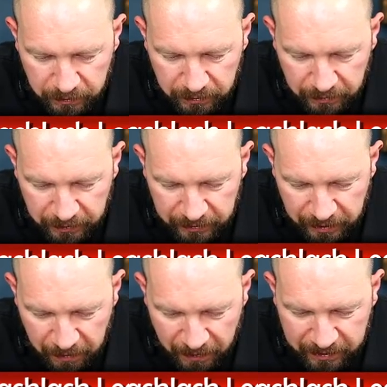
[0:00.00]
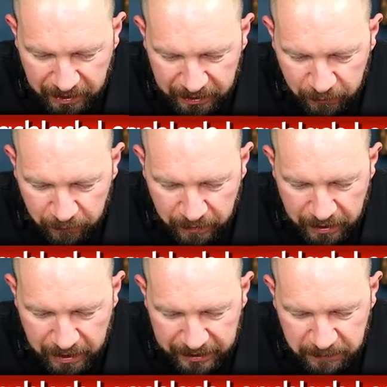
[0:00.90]
I think that kind of
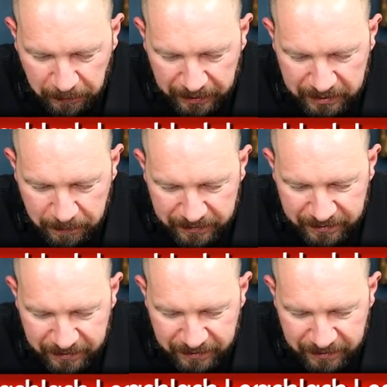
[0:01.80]
uh, explained a bit.